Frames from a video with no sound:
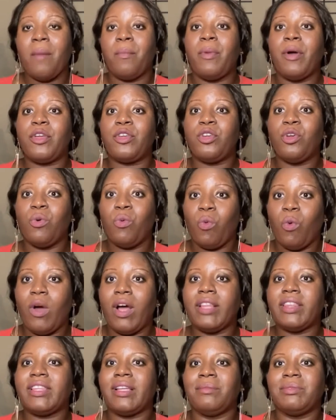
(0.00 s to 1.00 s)
but you
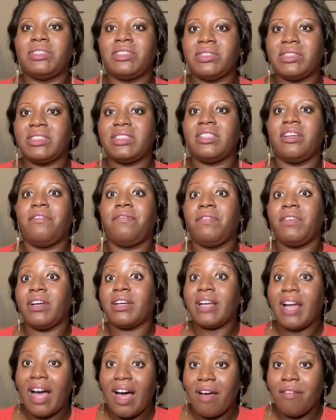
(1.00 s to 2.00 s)
want them to still feel
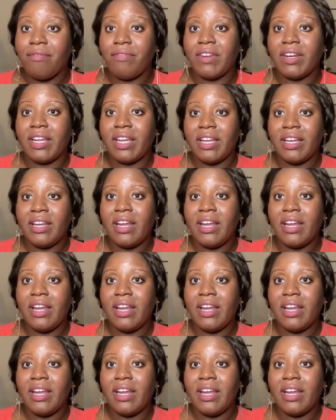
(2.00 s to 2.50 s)
confident